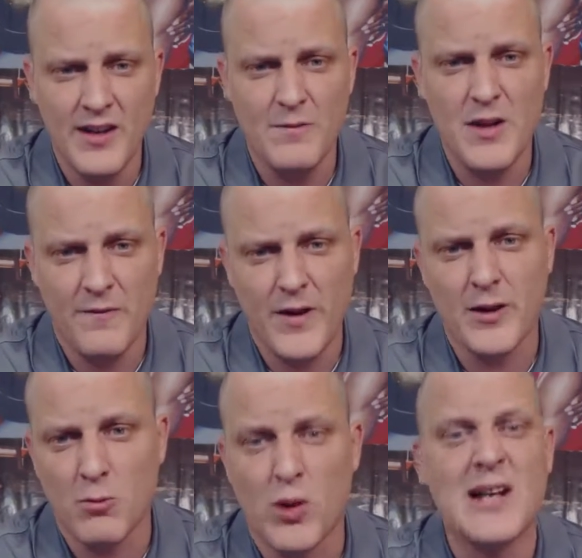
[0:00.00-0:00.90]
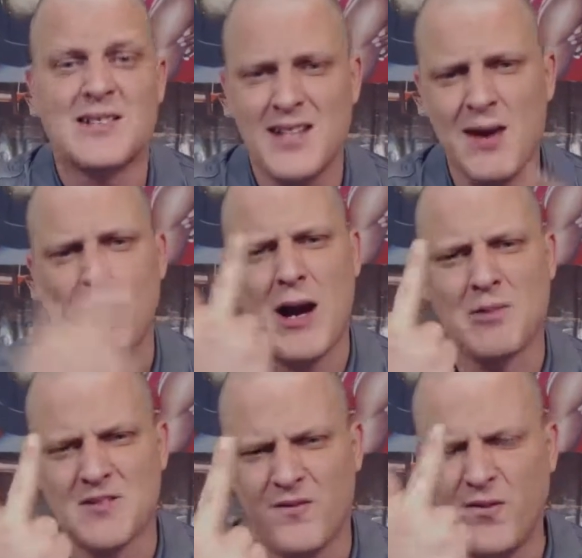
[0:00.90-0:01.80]
Give me a fucking break. Sam
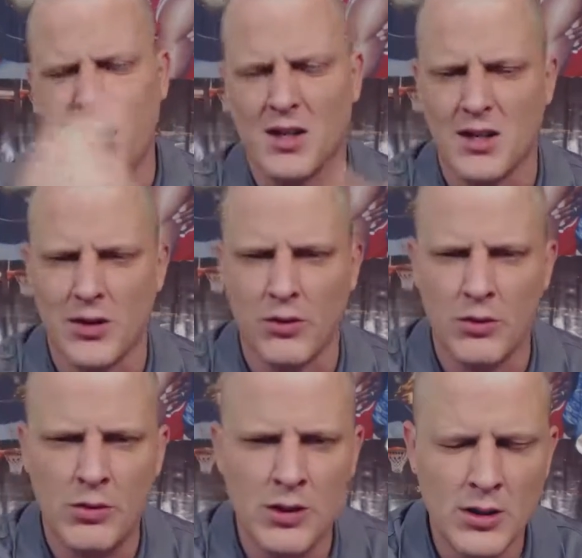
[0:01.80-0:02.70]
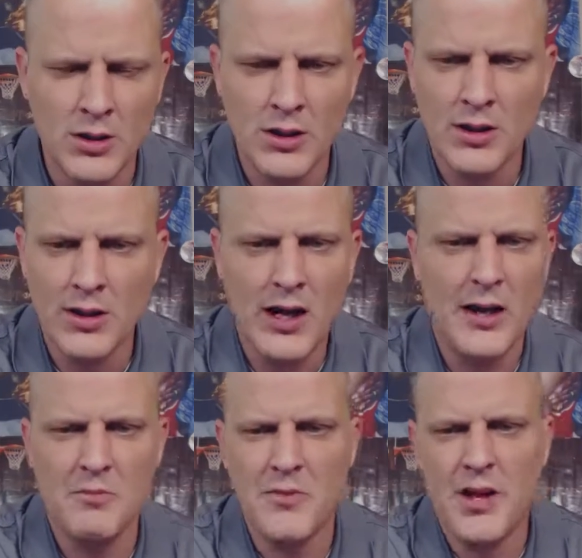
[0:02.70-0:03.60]
Roberts, fuck you.
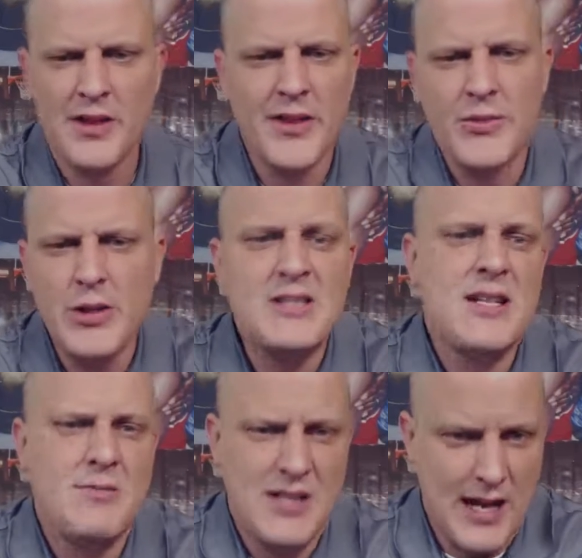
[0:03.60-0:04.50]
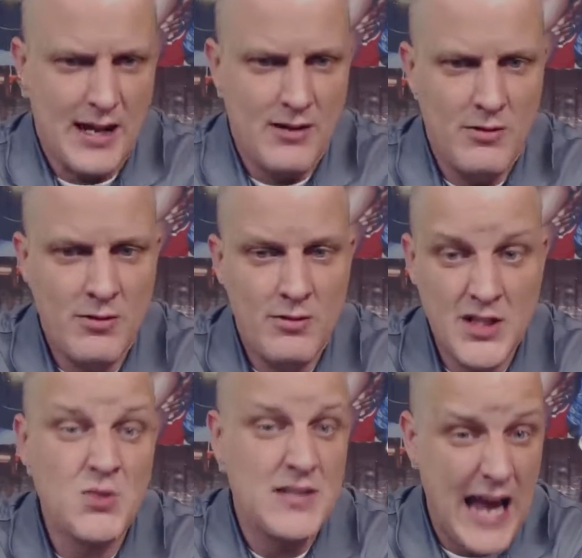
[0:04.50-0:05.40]
The 3-team tag.
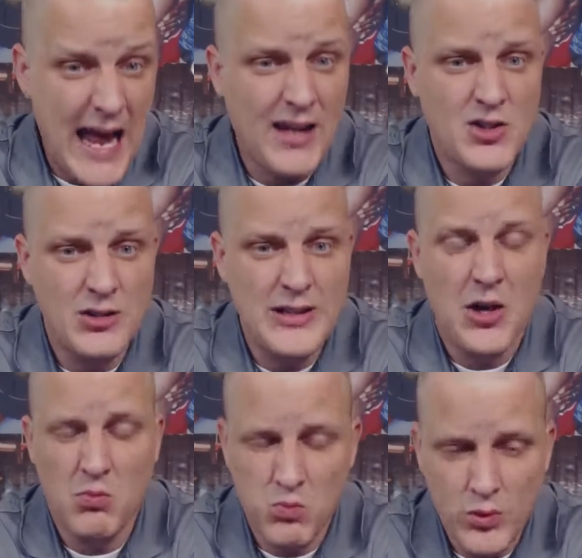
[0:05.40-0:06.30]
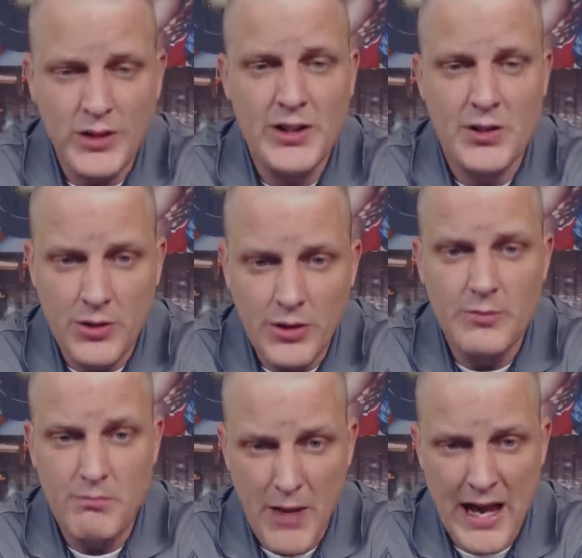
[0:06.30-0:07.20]
This was actually a really
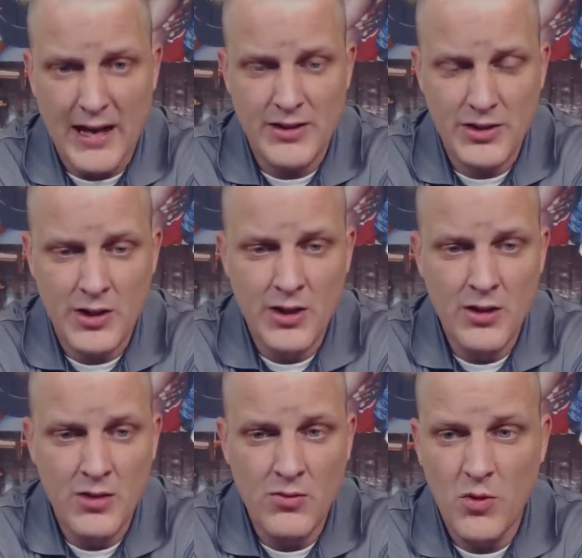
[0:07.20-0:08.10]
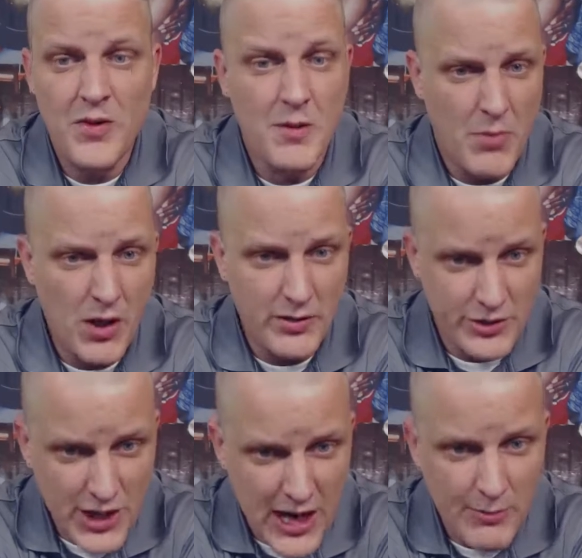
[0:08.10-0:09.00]
good match with the Bald
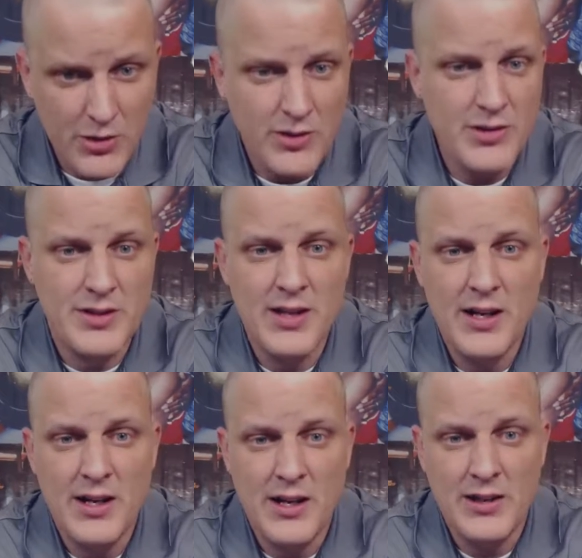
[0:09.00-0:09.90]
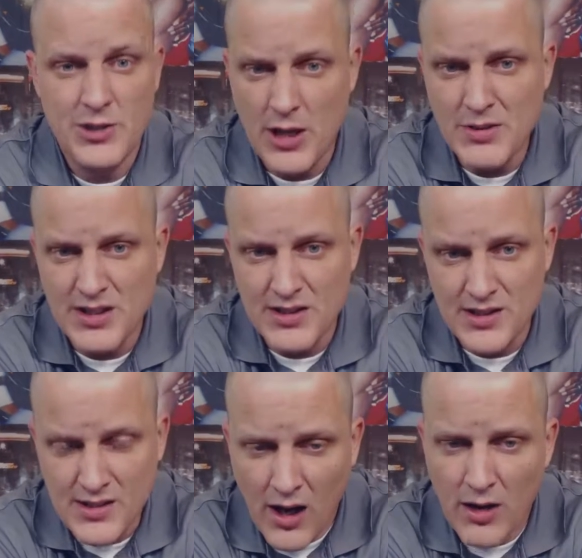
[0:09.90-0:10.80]
Jobbers and Sheamus and
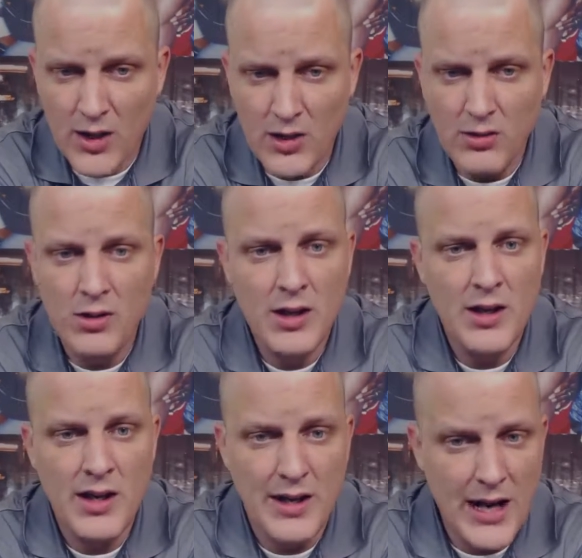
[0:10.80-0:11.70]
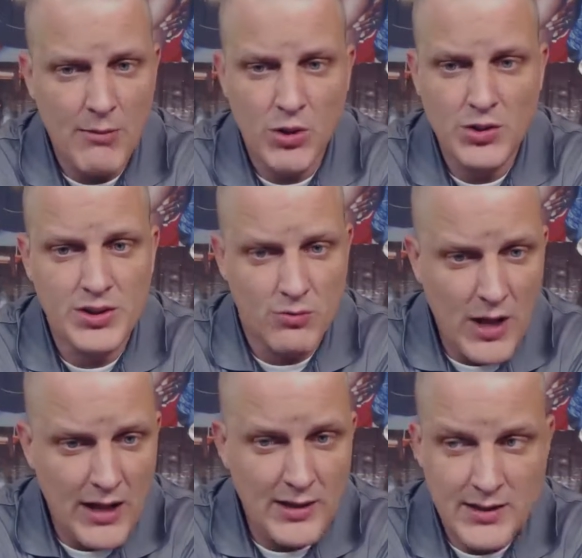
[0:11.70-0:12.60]
Cesaro and Ambrose and
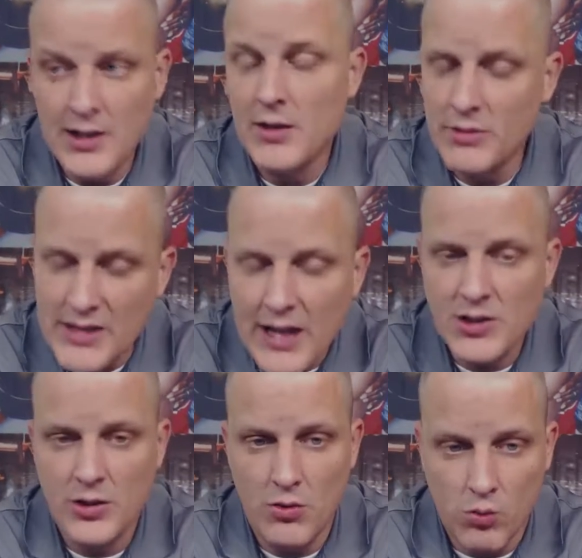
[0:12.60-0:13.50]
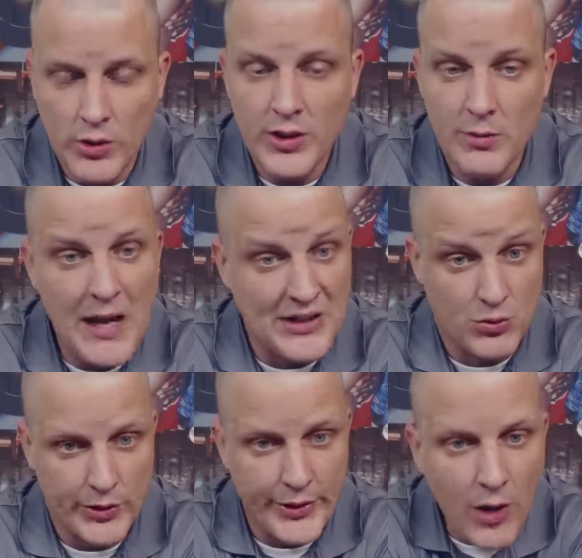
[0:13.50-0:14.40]
Rollins. It was actually a really good match.
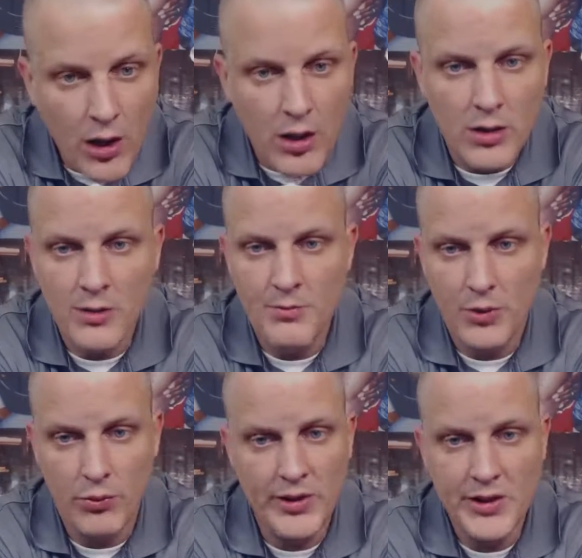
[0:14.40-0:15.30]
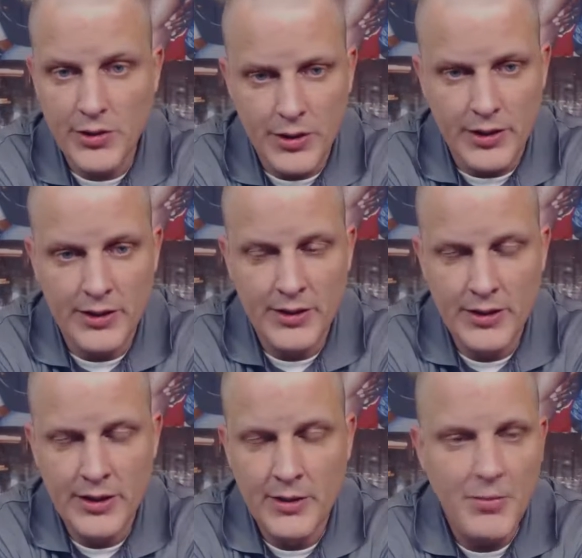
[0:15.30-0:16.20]
Really long, but really good.
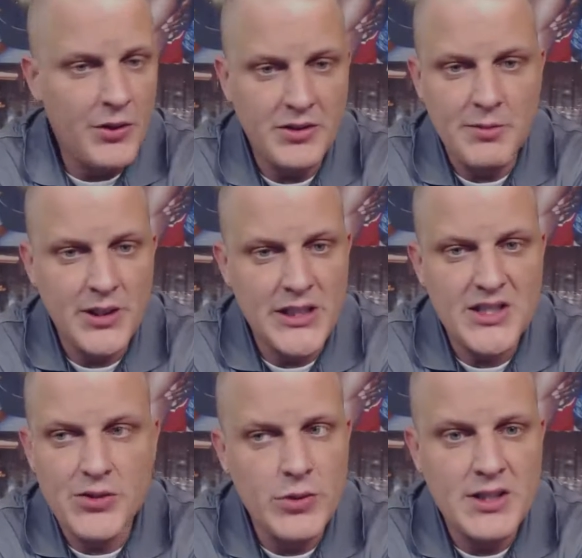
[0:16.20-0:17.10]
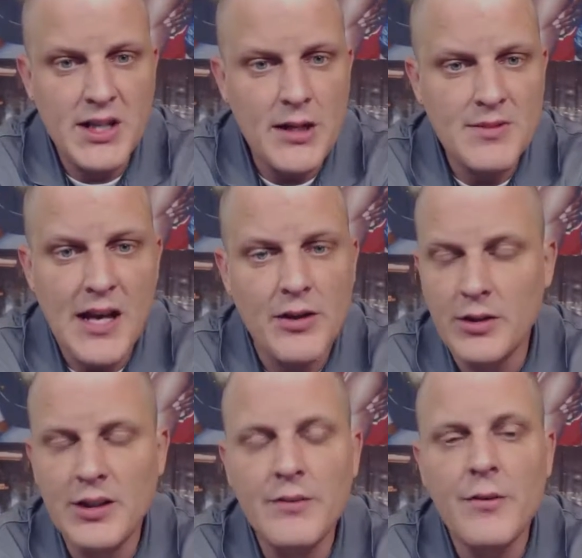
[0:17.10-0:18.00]
But ultimately, it's 3 teams I
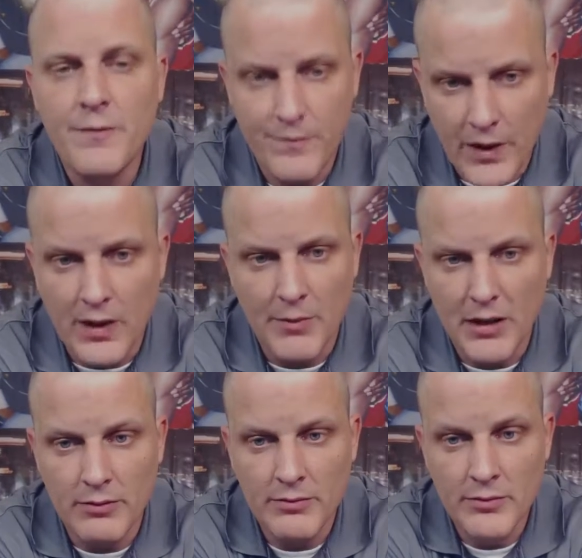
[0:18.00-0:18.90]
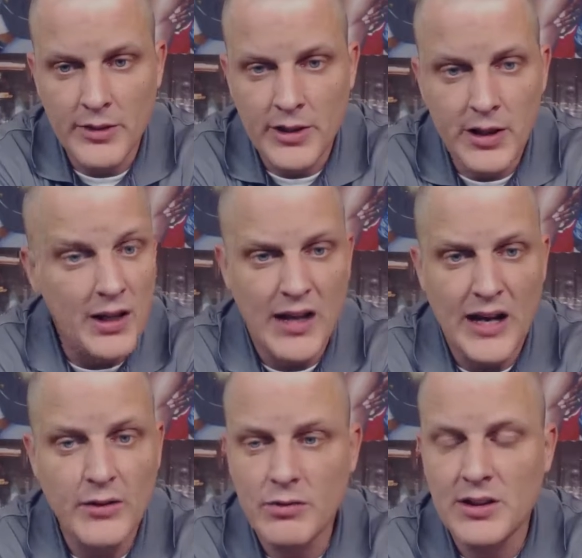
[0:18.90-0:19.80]
couldn't give a fuck about. And
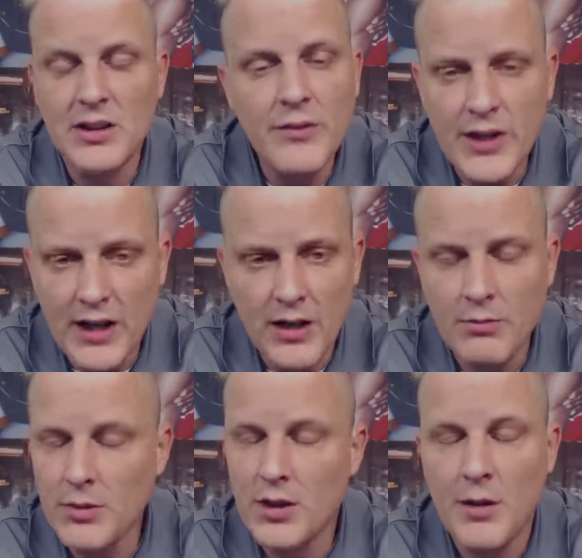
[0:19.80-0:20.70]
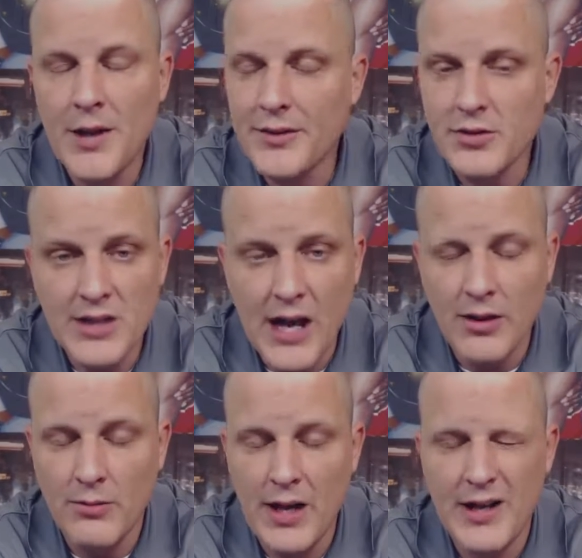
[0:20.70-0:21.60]
I don't give a damn about their
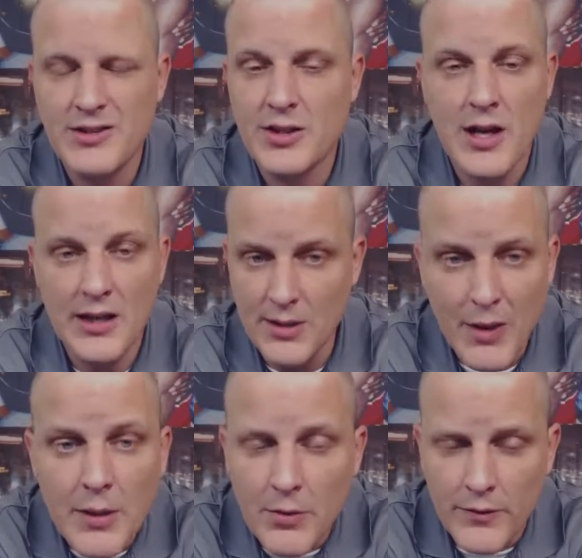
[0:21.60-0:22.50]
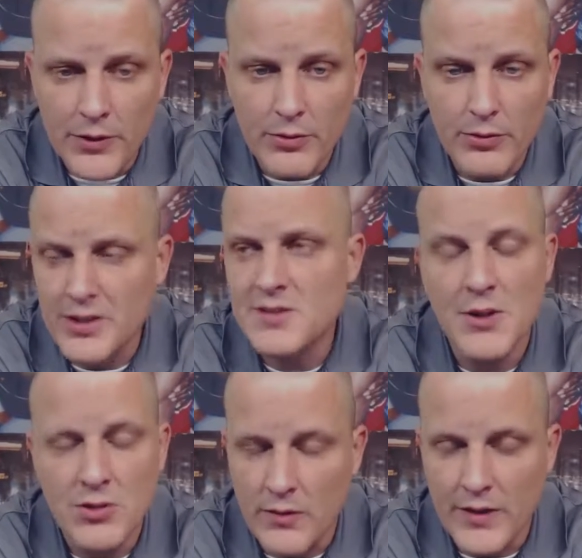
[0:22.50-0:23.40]
title match at the pay-per-view, the
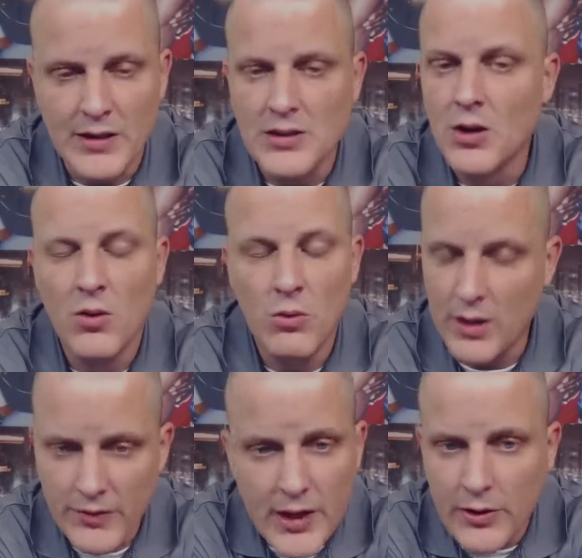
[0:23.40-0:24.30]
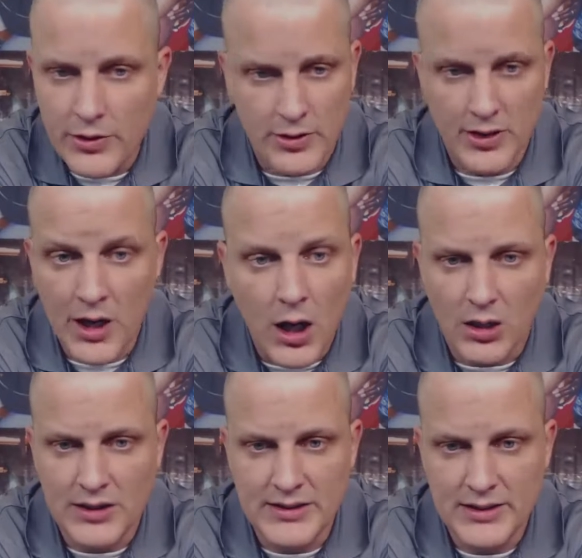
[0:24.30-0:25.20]
special event, whatever the hell you're going to
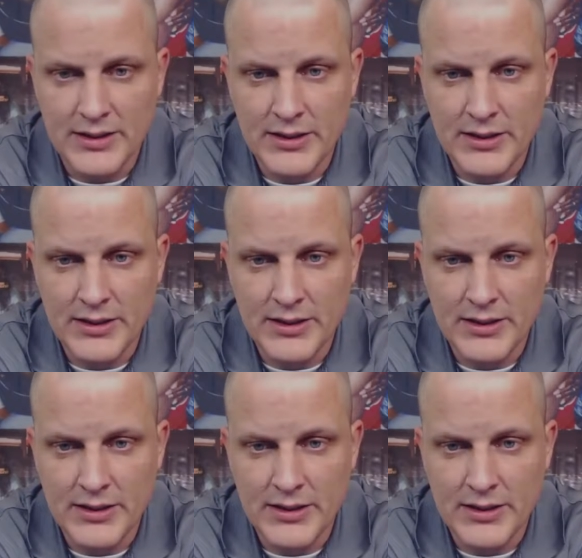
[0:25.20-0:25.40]
call it.